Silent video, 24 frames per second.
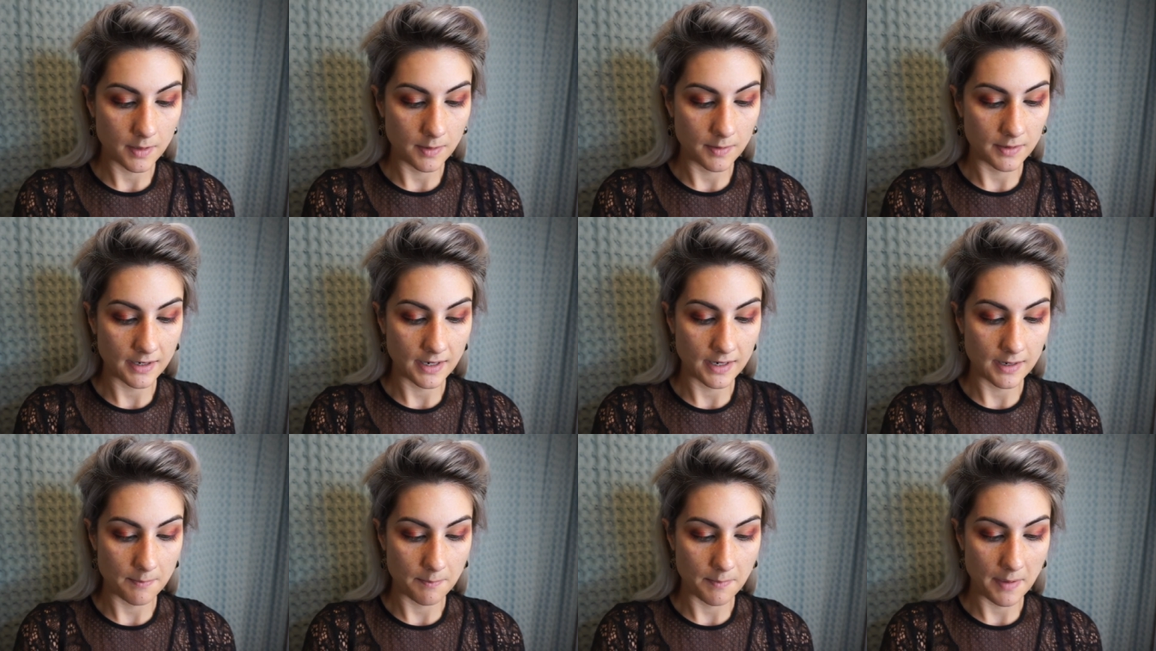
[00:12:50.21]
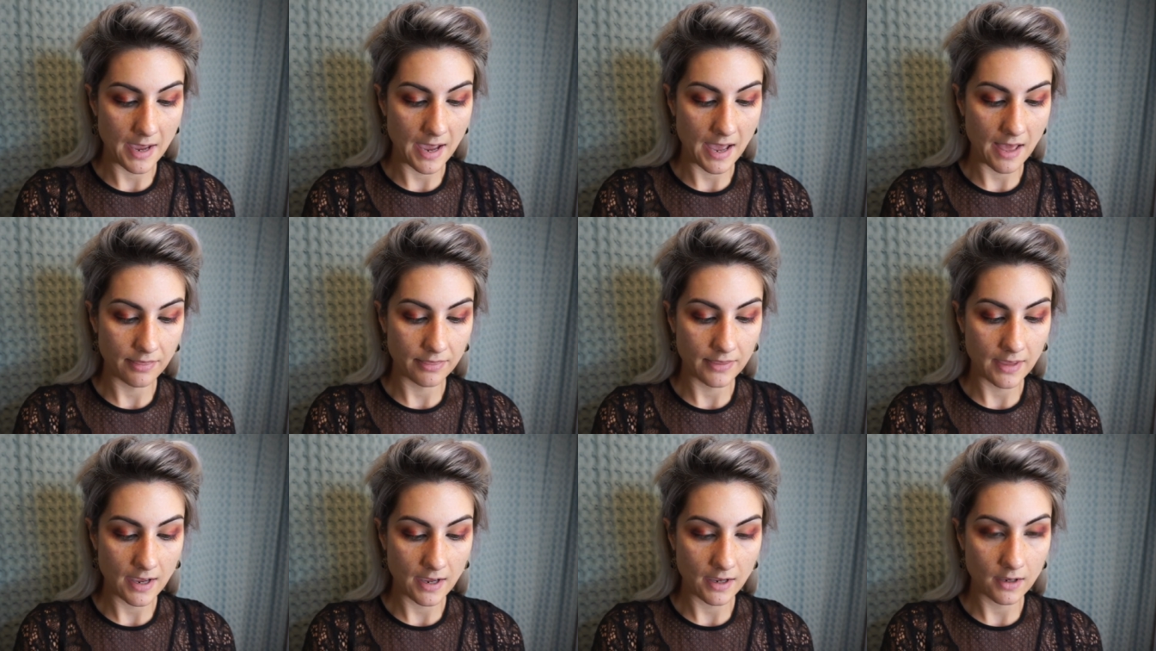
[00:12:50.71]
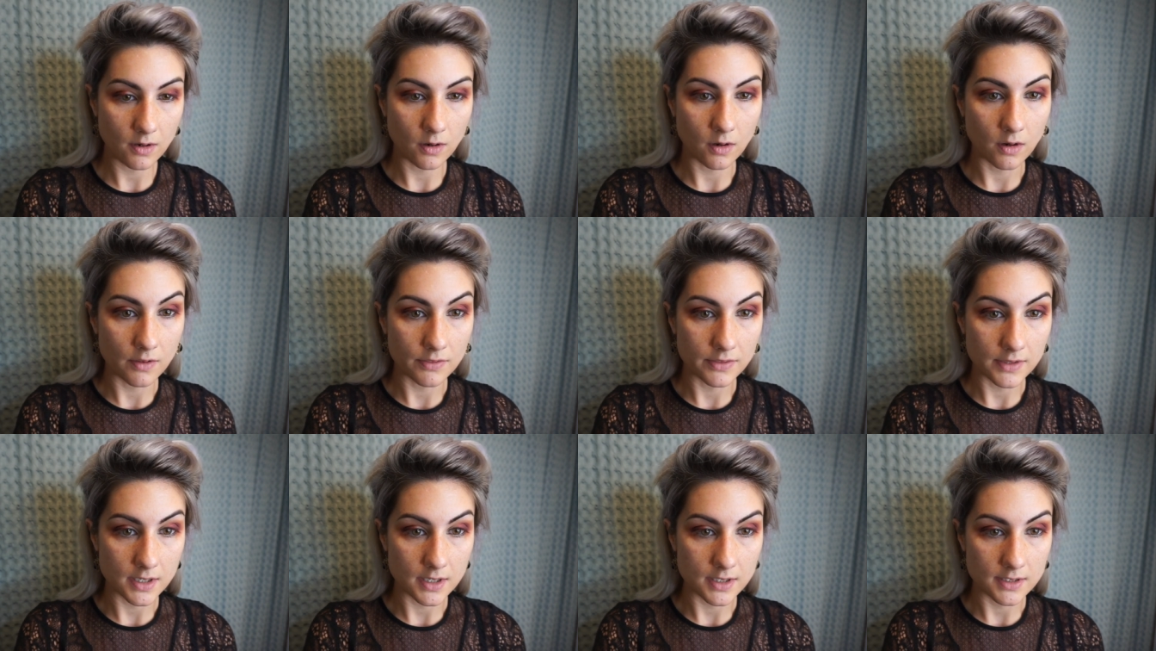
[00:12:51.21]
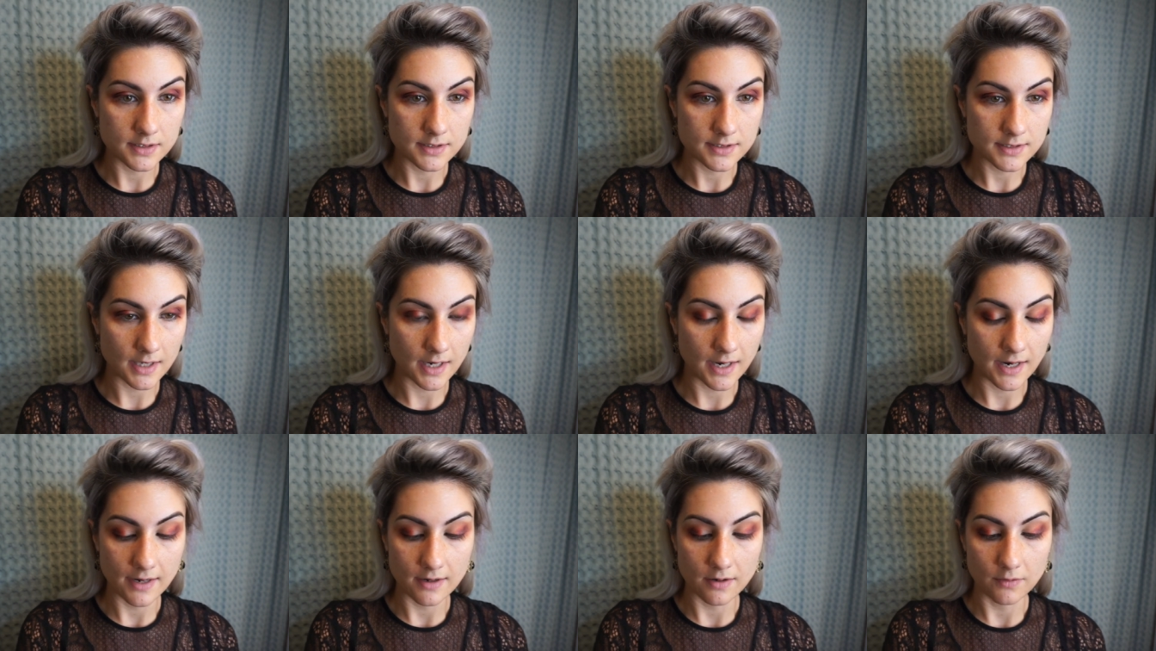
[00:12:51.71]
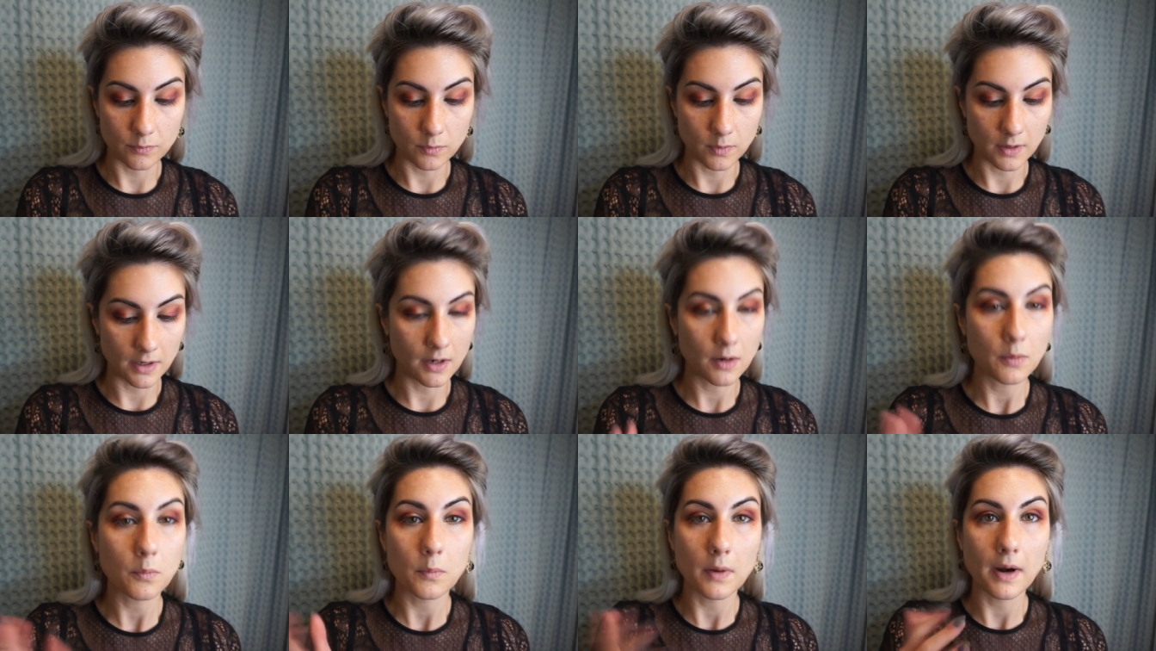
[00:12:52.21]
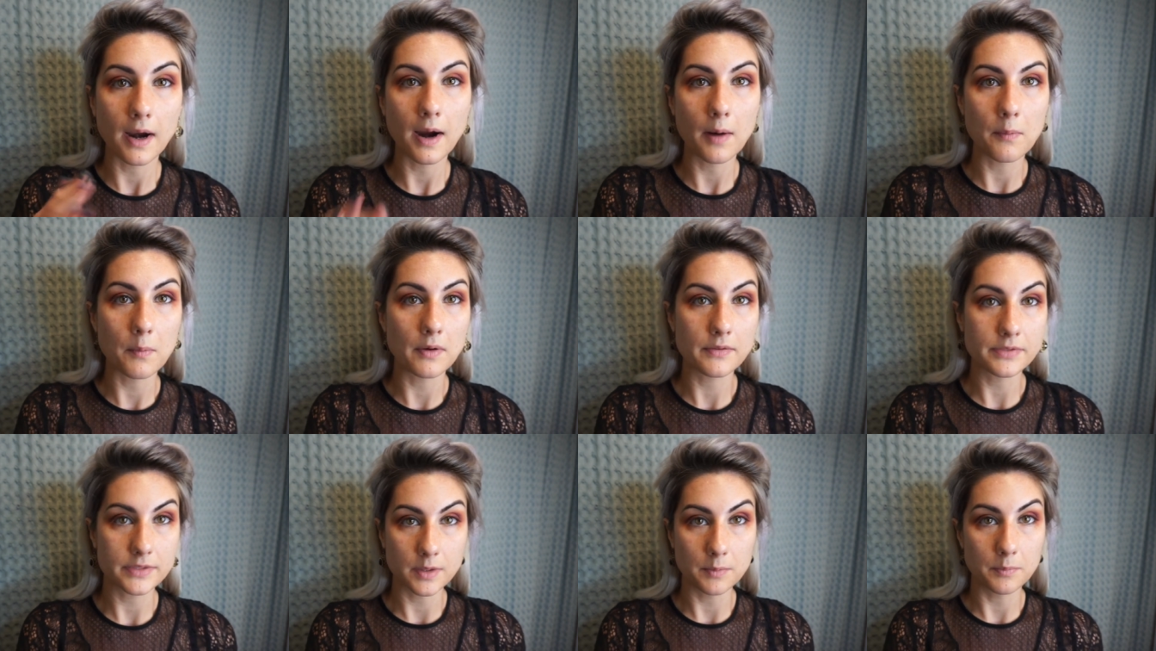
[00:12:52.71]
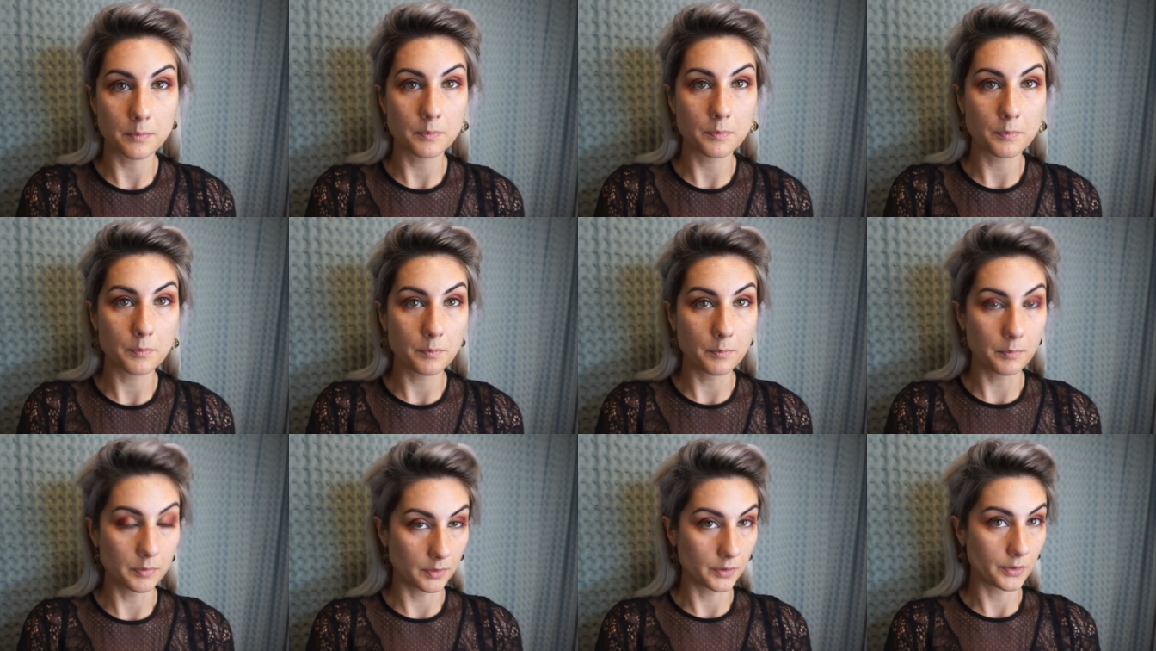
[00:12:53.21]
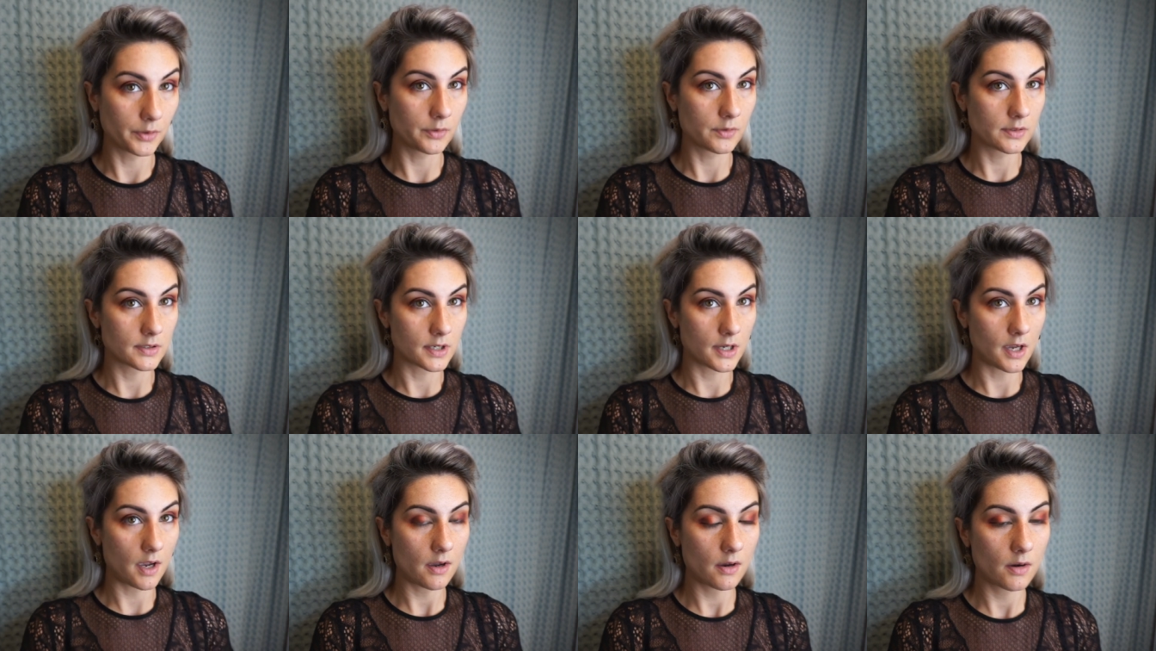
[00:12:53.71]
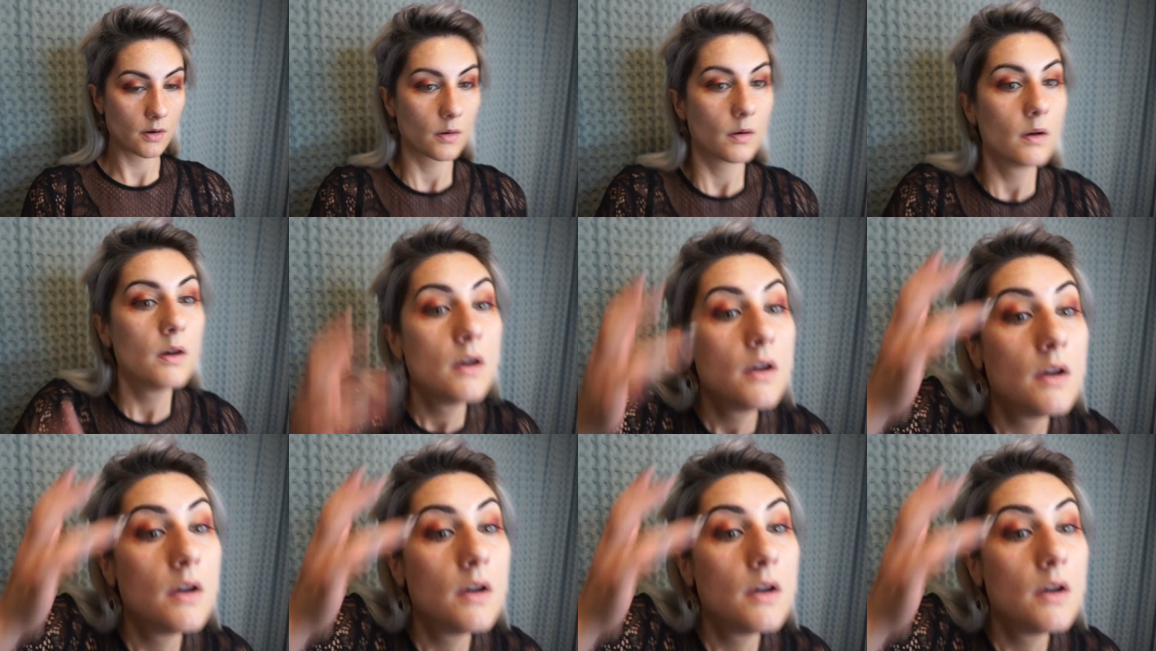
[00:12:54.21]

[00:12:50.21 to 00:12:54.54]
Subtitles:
and kind of pat that on the inside of where I want the blue to go.